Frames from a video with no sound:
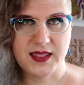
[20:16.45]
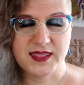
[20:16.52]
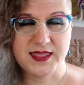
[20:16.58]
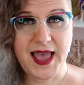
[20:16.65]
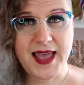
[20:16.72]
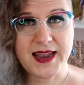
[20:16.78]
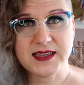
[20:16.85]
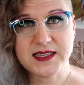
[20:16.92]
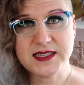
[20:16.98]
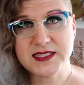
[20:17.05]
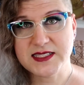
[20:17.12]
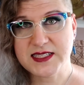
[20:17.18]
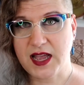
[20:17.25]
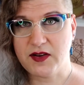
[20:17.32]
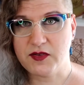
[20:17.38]
that can
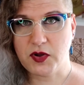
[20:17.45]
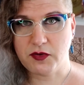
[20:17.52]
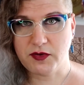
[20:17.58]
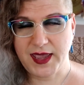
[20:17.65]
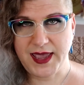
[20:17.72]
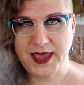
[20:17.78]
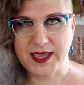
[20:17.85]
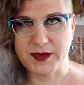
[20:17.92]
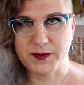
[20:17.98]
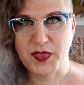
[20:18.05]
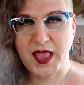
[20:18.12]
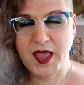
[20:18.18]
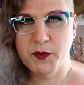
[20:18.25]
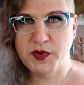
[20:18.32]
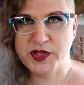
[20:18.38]
sound okay,
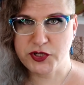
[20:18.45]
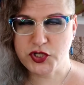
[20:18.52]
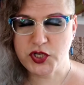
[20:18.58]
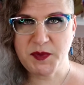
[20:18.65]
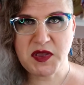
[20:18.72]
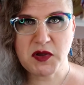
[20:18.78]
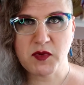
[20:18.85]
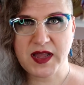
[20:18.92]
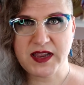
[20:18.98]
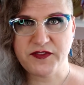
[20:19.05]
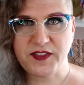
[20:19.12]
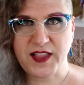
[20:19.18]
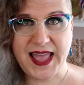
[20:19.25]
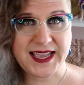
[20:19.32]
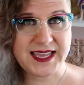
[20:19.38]
but there should be a red
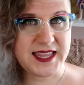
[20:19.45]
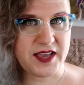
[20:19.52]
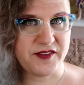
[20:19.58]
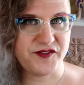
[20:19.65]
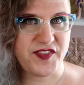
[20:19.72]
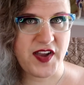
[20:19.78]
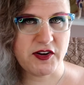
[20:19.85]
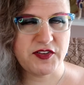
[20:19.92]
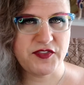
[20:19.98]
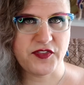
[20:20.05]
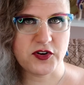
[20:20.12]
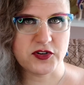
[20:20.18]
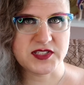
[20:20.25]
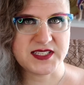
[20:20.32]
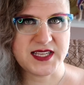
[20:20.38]
flag in that very
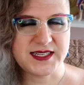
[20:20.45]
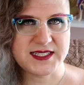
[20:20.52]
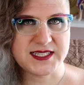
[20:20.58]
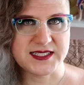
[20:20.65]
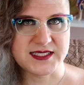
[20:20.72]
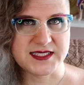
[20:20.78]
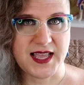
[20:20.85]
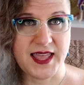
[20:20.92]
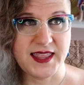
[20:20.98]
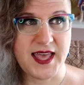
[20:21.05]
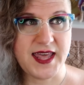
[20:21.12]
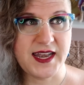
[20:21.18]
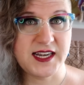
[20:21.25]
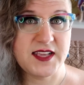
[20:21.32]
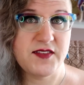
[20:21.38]
first sentence, and
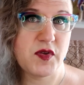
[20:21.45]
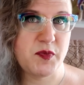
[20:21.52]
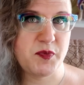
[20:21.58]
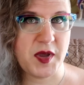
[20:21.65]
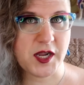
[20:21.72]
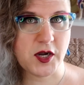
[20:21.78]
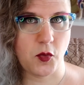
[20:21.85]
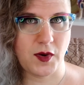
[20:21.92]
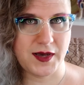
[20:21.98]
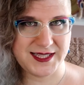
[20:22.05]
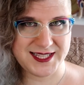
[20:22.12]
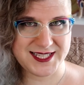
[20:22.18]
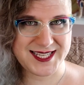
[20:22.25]
then an even bigger one in the